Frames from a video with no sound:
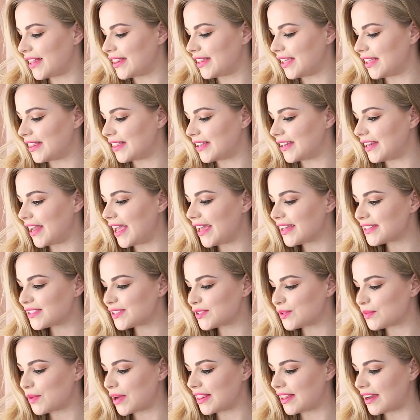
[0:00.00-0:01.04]
And then the
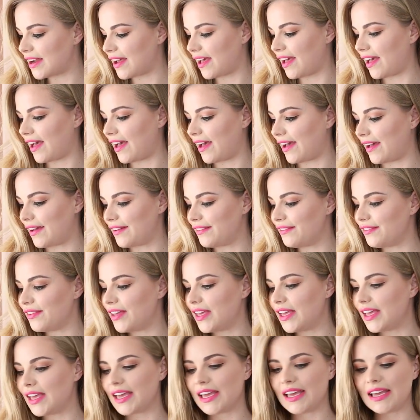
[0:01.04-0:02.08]
next one that I have
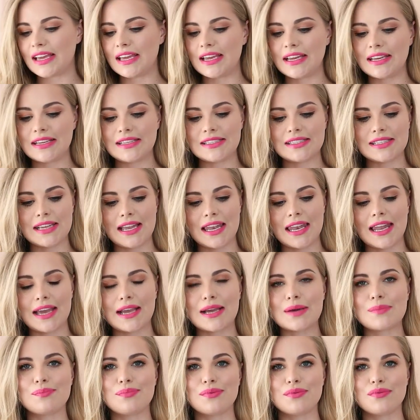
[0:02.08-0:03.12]
is
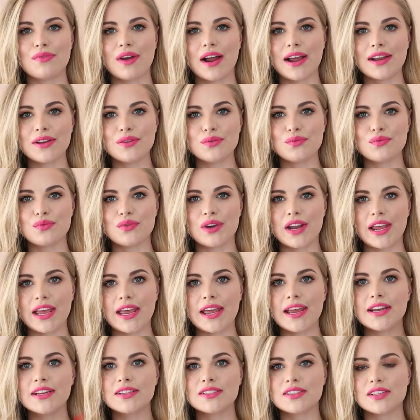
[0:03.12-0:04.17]
like a bright
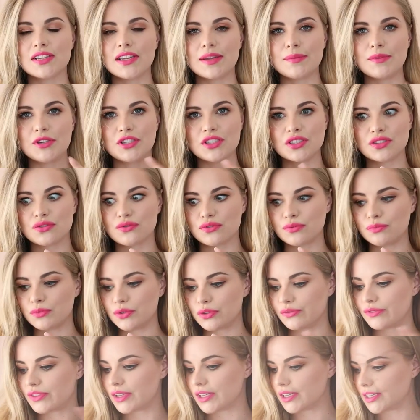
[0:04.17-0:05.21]
red. So let me just
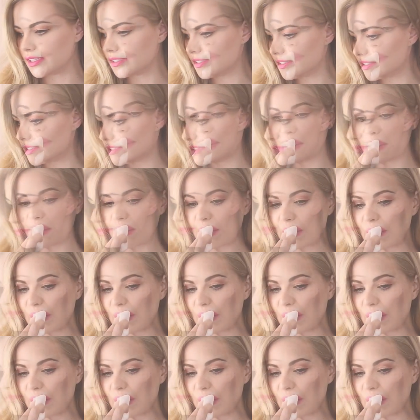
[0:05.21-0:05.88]
remove this.